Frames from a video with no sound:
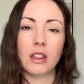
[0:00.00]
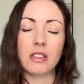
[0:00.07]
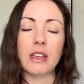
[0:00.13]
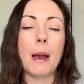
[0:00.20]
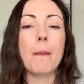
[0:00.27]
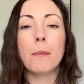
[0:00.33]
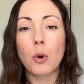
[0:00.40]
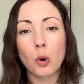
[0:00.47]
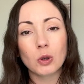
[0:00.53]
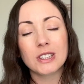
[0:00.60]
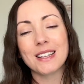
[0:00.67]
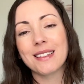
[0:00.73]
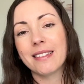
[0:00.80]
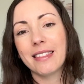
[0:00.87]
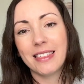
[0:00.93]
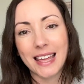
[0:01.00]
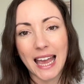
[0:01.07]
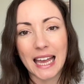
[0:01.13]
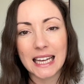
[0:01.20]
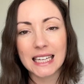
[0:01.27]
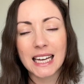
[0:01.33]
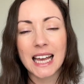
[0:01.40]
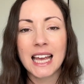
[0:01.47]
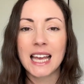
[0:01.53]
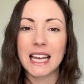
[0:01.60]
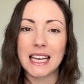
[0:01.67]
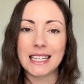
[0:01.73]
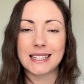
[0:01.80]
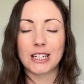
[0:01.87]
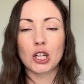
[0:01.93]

the important thing is